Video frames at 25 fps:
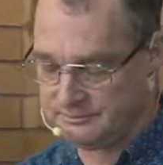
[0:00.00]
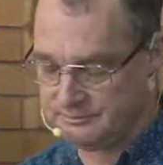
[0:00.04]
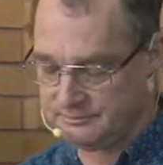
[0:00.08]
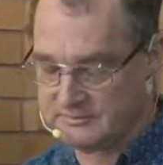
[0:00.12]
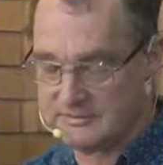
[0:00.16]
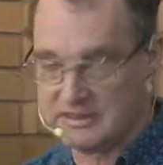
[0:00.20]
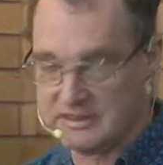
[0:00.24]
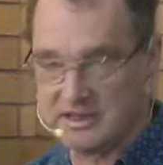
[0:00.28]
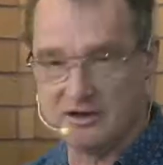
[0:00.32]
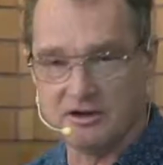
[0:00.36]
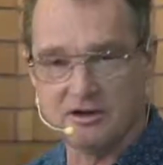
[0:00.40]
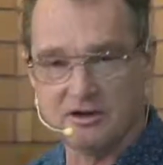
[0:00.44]

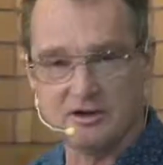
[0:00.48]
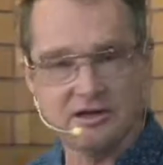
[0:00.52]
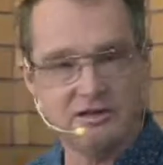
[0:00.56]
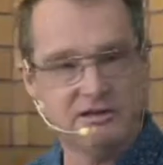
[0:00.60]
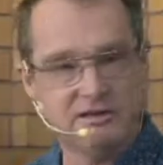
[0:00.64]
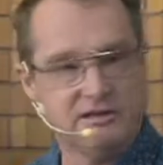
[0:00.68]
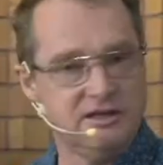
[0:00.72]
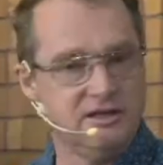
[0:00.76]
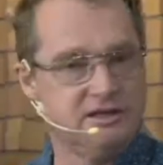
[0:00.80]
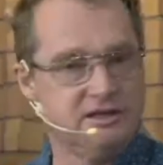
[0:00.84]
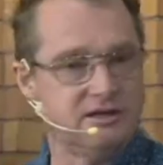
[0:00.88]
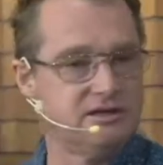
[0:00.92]
And I
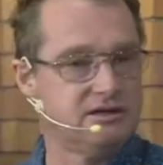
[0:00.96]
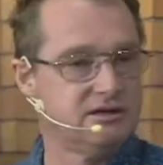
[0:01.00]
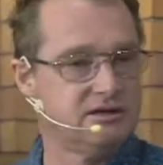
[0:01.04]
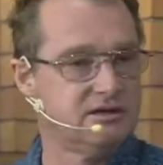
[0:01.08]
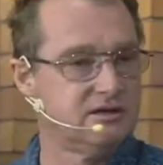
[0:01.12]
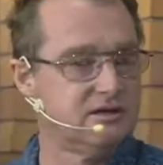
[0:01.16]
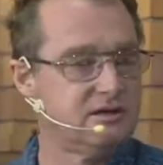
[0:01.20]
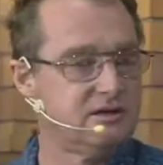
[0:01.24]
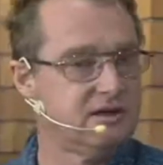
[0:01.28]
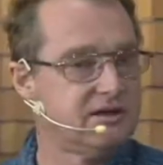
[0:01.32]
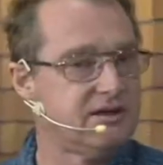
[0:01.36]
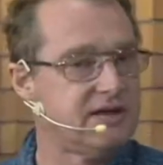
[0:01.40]
think
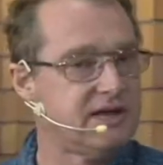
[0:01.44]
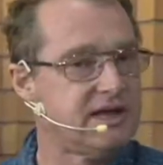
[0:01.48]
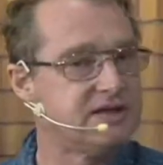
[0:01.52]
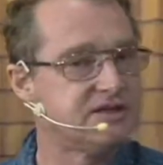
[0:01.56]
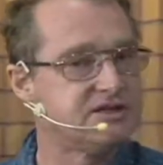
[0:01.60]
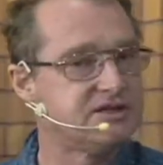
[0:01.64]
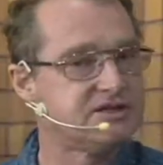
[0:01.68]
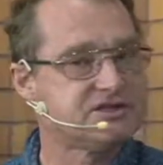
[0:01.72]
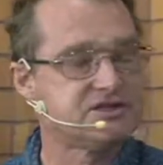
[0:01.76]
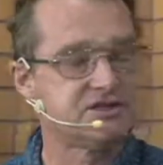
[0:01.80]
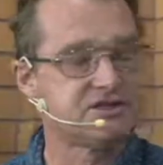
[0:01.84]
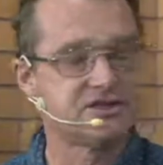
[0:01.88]
that
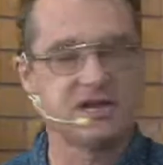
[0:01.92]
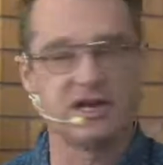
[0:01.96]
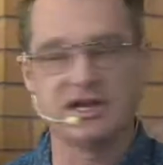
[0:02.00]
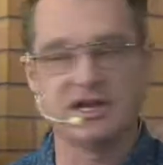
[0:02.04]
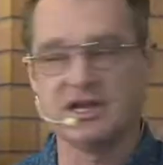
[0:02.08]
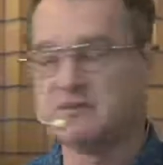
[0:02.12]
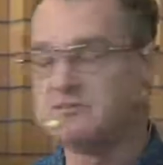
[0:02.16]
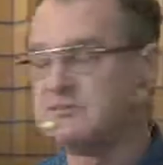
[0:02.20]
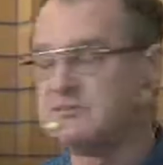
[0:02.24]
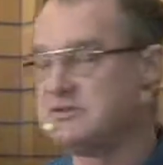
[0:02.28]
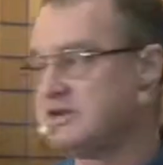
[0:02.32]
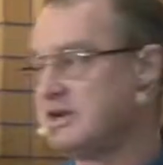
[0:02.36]

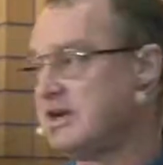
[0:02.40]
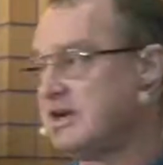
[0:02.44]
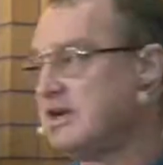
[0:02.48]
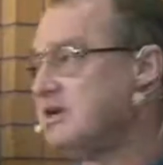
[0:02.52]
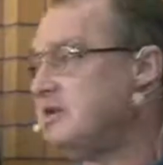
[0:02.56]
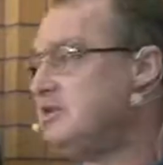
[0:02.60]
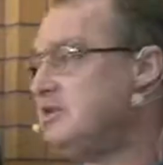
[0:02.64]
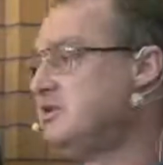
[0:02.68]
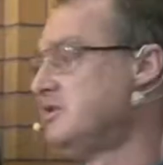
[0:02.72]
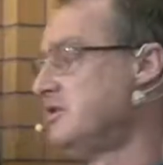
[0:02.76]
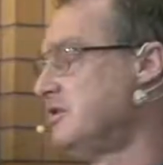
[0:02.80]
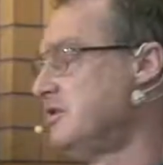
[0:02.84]
same
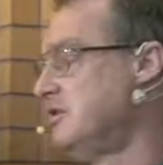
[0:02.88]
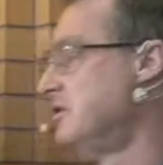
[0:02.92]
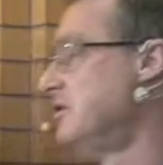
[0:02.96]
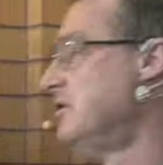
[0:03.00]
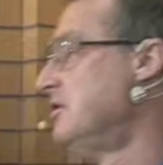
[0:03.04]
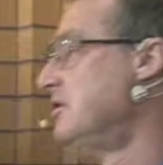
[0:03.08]
danger